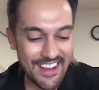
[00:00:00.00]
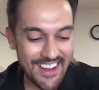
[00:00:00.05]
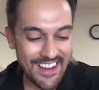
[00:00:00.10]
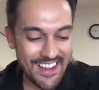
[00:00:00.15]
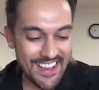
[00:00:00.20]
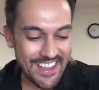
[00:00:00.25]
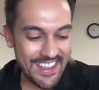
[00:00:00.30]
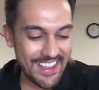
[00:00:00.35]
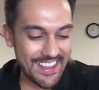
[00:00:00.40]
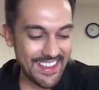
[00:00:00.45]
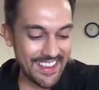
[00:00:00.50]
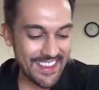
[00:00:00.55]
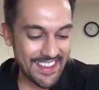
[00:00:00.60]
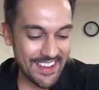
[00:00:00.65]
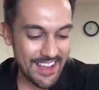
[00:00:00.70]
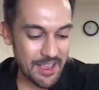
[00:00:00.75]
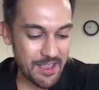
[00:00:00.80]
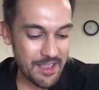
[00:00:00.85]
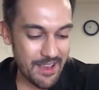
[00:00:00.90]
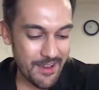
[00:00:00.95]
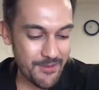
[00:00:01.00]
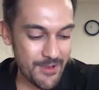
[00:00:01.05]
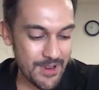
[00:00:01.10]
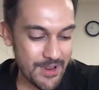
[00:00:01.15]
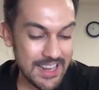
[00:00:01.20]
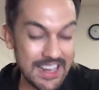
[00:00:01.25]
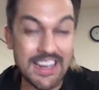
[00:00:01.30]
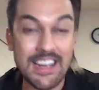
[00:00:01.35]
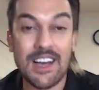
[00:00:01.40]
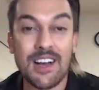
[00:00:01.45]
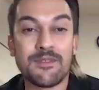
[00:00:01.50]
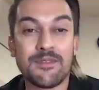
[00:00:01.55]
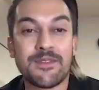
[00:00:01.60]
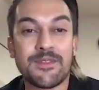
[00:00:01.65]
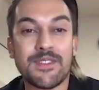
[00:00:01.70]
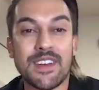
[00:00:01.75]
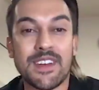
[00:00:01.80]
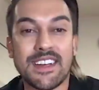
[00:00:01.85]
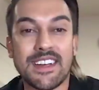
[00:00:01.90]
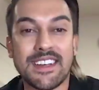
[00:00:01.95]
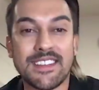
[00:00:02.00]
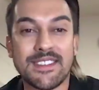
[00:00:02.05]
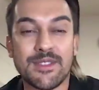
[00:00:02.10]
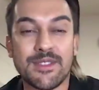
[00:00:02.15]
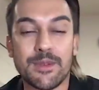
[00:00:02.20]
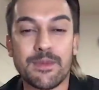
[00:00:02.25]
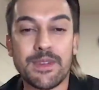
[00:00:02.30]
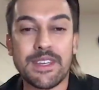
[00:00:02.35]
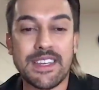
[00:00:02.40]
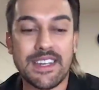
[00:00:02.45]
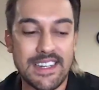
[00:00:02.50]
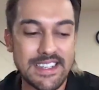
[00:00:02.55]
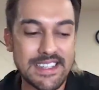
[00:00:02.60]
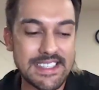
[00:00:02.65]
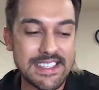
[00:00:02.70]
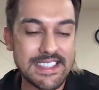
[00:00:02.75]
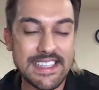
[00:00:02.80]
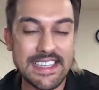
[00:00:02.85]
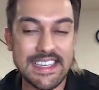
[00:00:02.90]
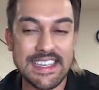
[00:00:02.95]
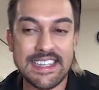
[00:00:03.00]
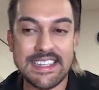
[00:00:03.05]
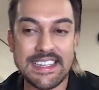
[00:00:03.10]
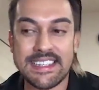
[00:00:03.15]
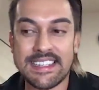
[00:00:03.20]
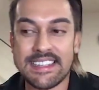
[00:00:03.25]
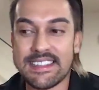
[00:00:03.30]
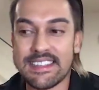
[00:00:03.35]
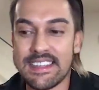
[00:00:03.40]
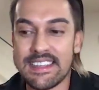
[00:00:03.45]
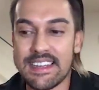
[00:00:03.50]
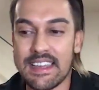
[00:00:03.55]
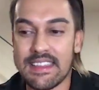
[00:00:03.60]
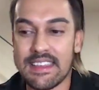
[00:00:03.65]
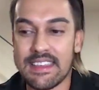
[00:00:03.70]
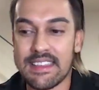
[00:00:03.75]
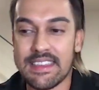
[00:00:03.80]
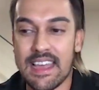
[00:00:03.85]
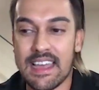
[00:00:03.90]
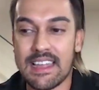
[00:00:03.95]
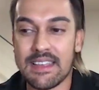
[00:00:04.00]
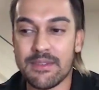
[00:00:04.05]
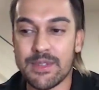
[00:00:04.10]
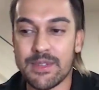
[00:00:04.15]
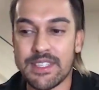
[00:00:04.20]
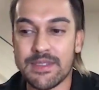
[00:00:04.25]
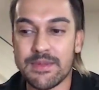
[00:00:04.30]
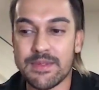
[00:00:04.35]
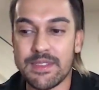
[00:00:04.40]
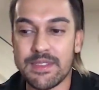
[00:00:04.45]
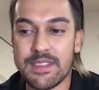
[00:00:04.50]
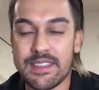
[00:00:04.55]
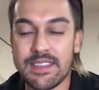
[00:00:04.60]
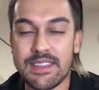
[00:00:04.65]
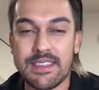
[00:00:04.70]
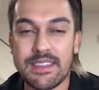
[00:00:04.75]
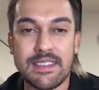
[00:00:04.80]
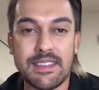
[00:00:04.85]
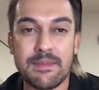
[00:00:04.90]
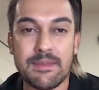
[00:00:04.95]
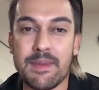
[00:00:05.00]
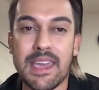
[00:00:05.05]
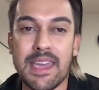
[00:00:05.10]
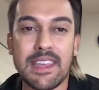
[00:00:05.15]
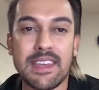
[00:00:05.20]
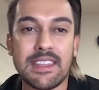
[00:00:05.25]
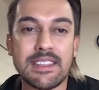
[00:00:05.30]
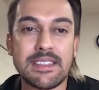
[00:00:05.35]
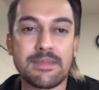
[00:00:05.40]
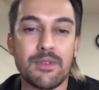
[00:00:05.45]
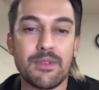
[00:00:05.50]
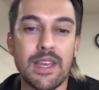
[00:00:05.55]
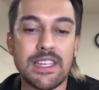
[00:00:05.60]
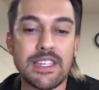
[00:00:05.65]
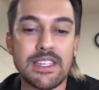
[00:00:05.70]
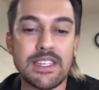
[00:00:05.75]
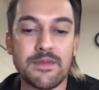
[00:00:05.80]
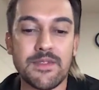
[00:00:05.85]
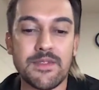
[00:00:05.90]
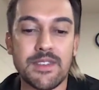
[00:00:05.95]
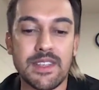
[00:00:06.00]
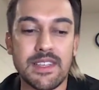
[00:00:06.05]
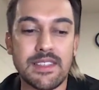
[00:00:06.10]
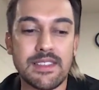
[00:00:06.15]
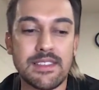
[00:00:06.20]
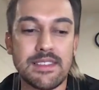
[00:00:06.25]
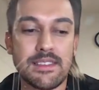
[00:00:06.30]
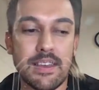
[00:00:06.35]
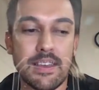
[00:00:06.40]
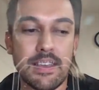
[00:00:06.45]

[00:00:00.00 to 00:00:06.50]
I, I, I really love uh, supercars, and I think that was the, the main inspiration for this. Like,